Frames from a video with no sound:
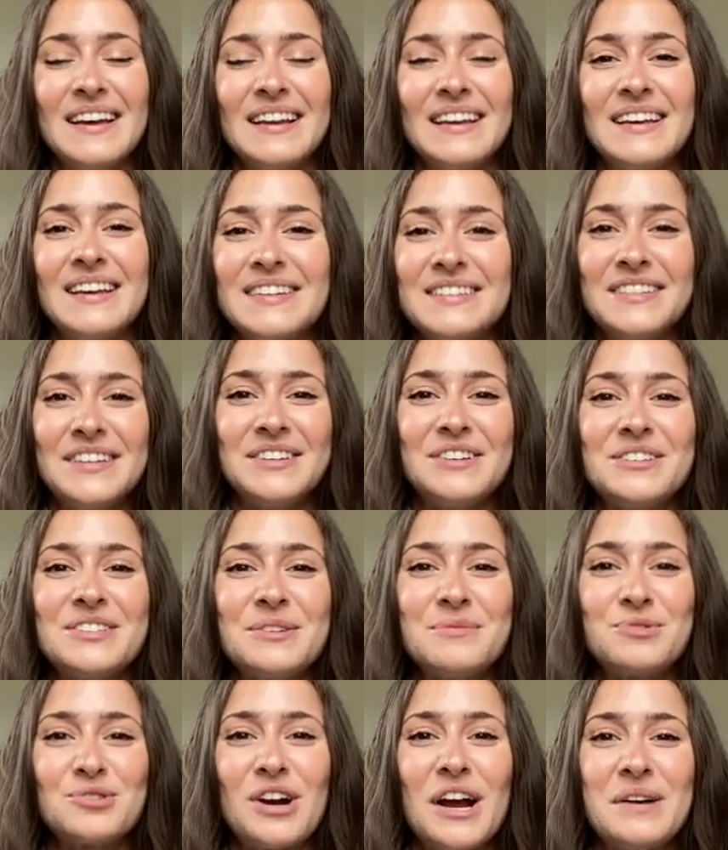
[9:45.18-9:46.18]
consider
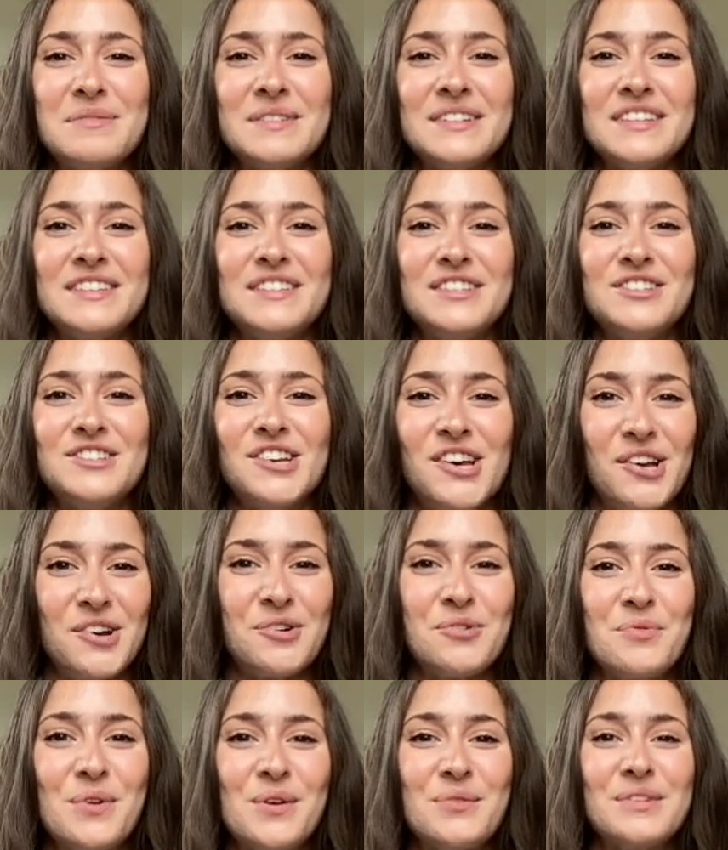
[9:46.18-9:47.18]
subscribing to the
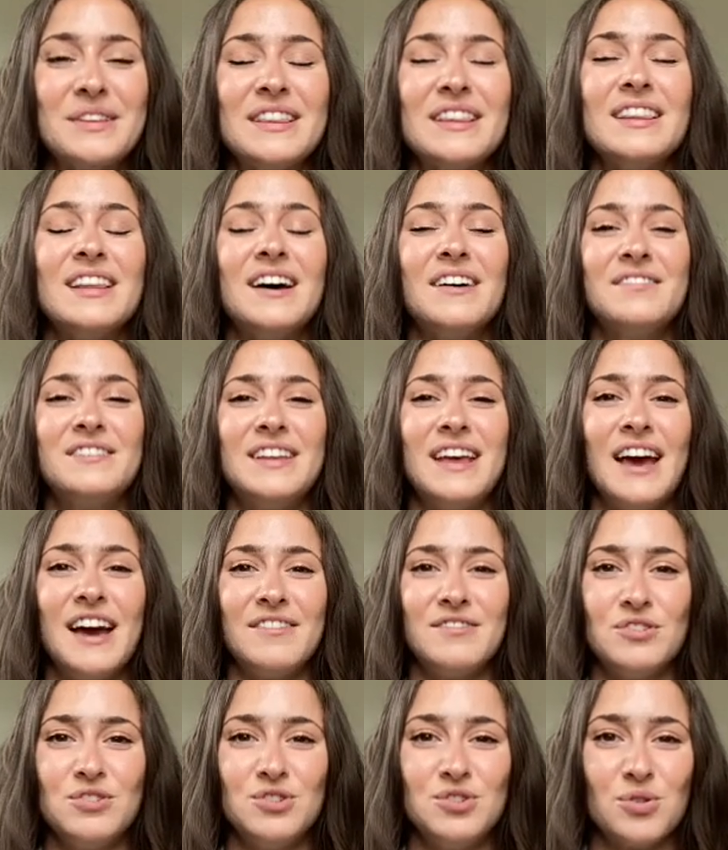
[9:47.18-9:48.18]
channel. We would love to
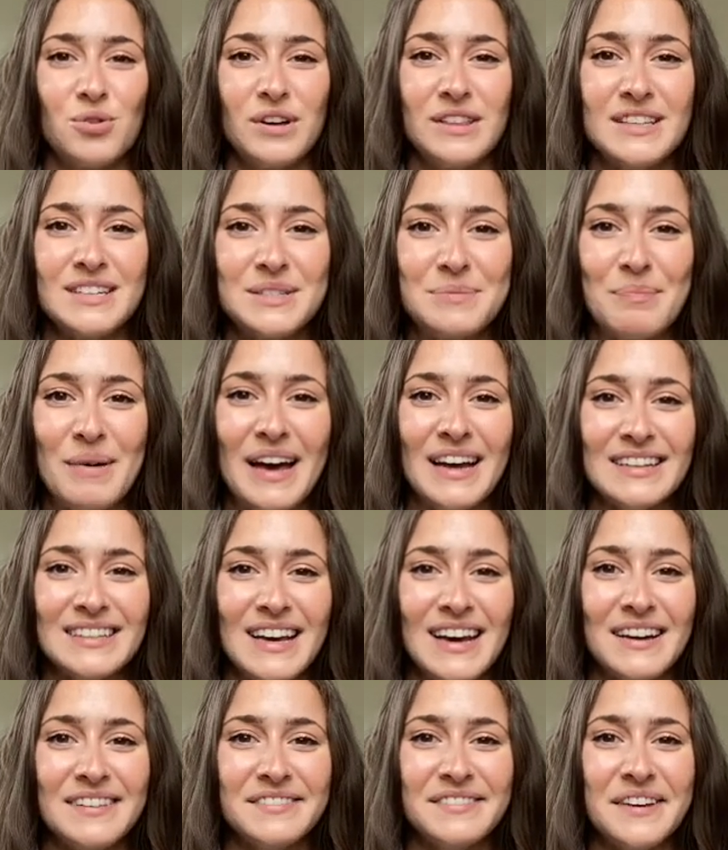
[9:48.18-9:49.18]
have you join this bad
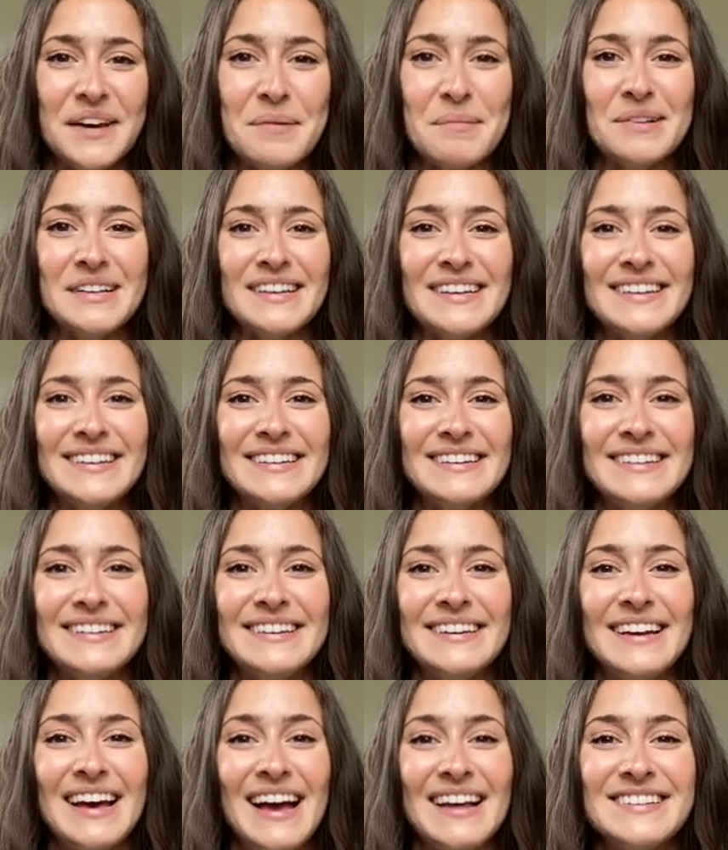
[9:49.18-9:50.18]
cat family.
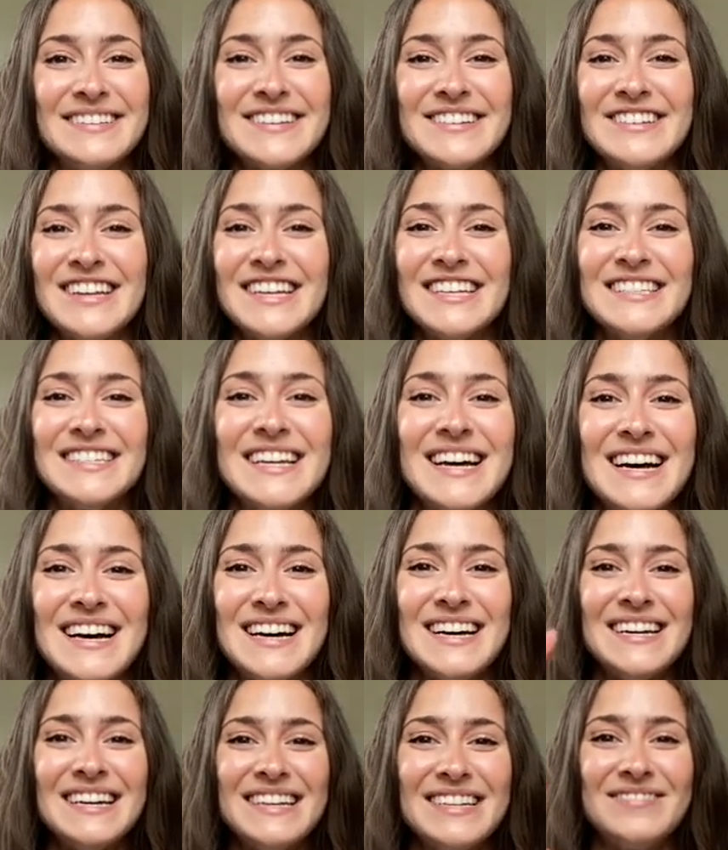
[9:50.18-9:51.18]
Until next
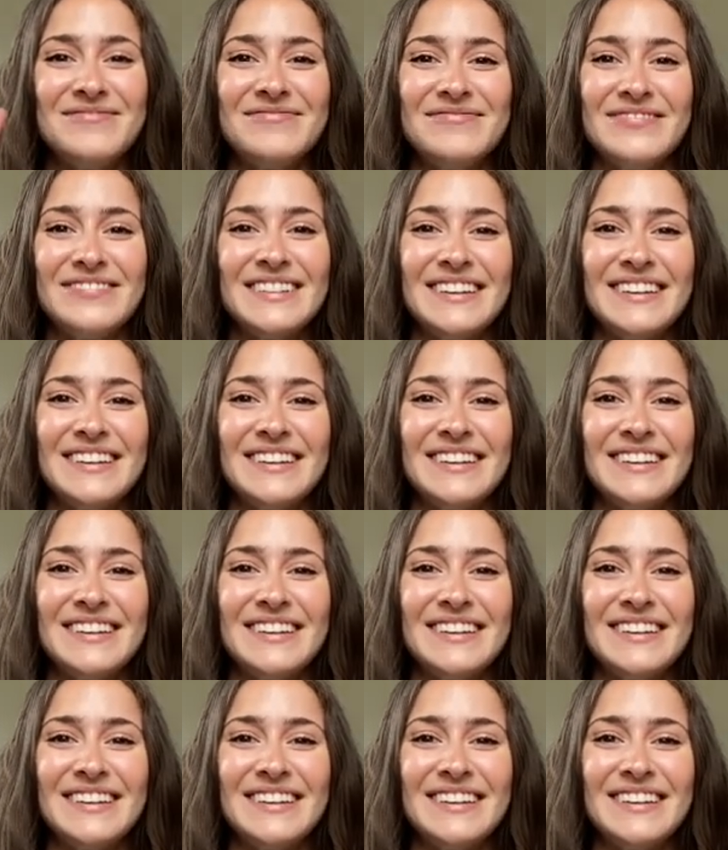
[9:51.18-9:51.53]
time.